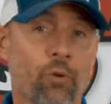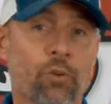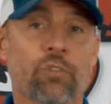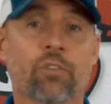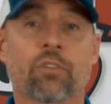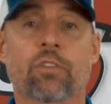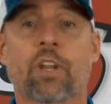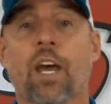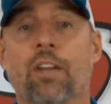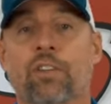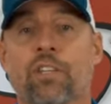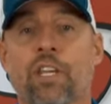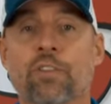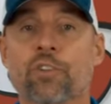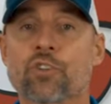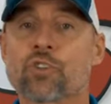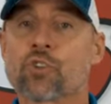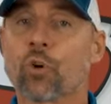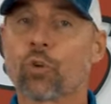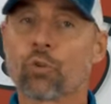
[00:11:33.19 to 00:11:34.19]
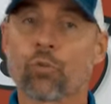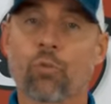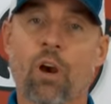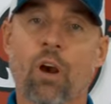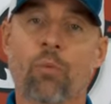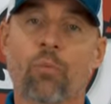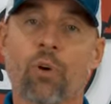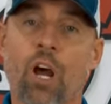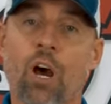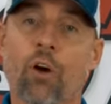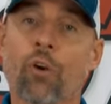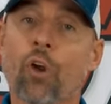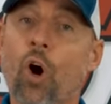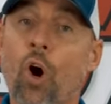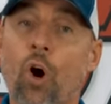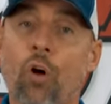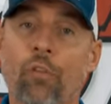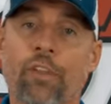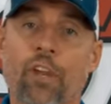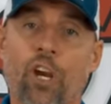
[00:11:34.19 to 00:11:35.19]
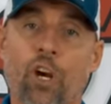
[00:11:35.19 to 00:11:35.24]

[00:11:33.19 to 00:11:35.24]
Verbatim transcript: You do not take the shoulder armor out. All the